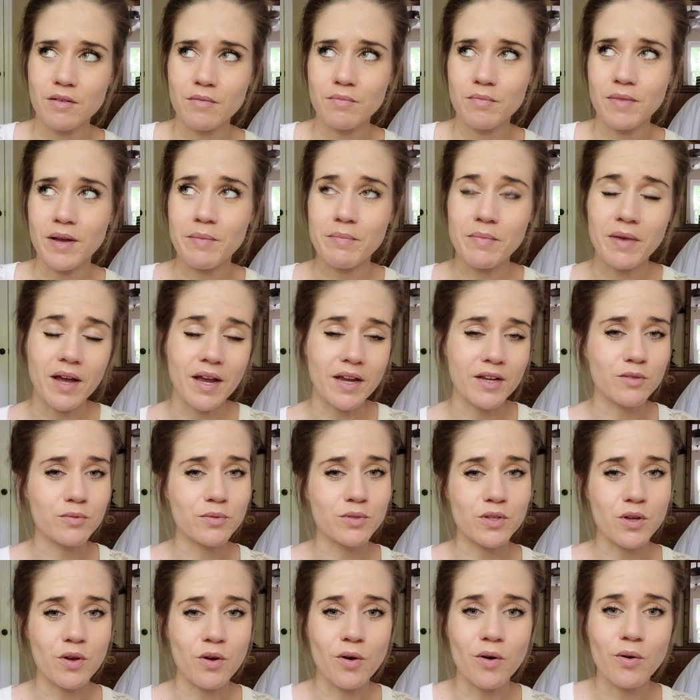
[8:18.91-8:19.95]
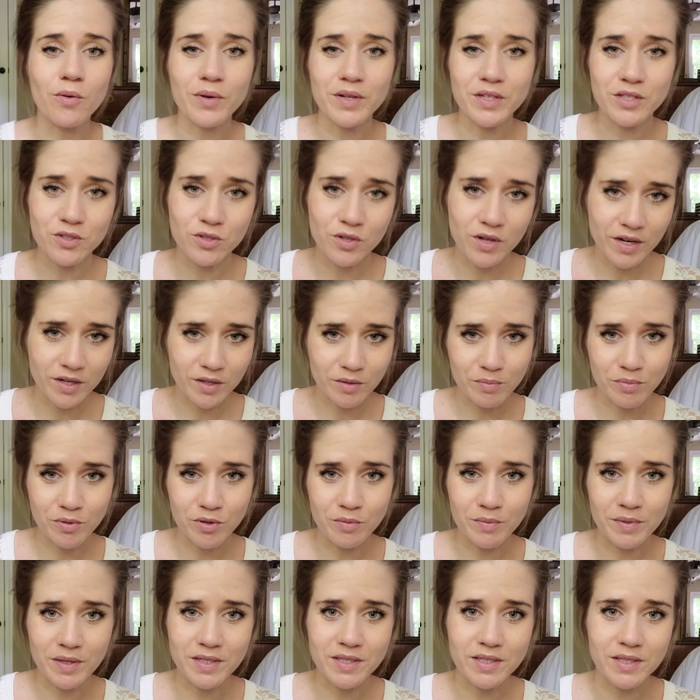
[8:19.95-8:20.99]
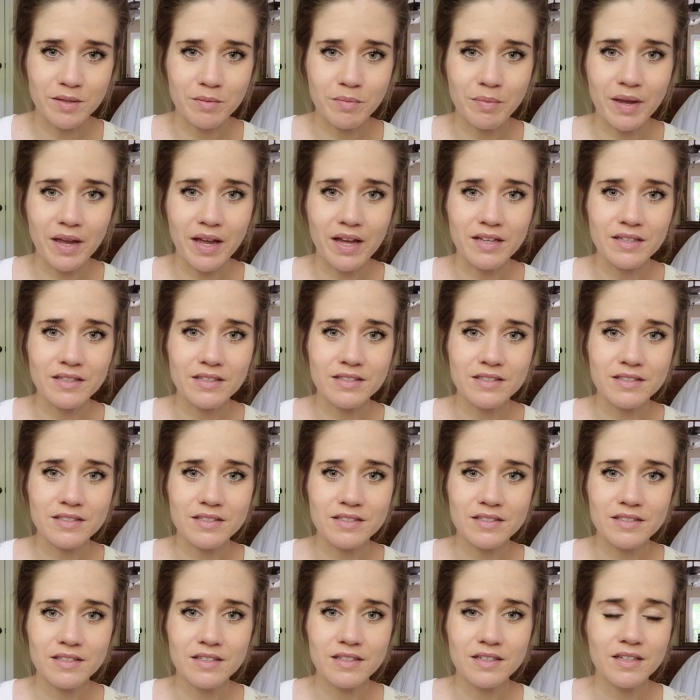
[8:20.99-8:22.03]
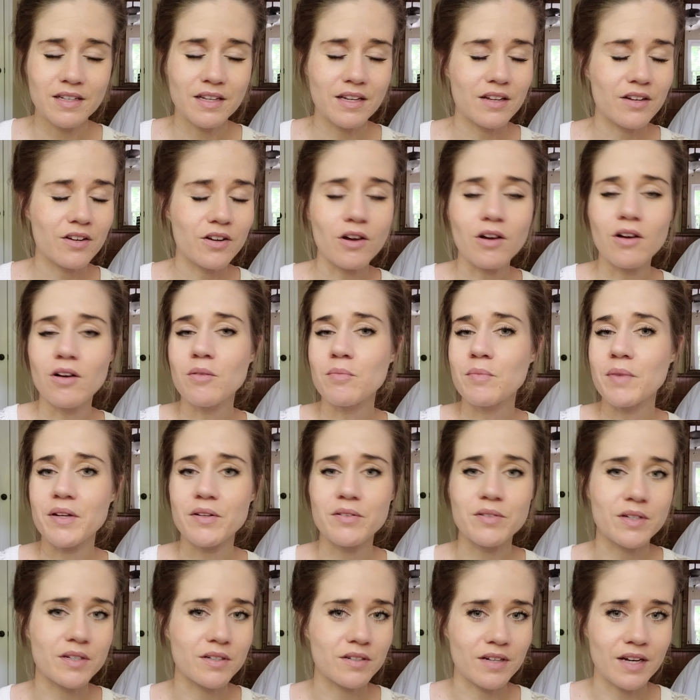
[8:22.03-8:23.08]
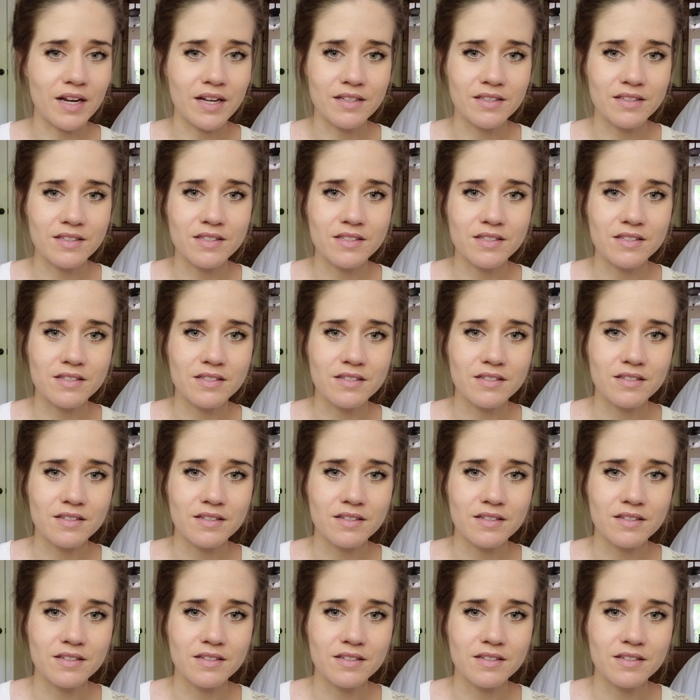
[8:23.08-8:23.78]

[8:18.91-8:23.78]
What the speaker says: my mind was always trying to pull me to the past. And all my regrets.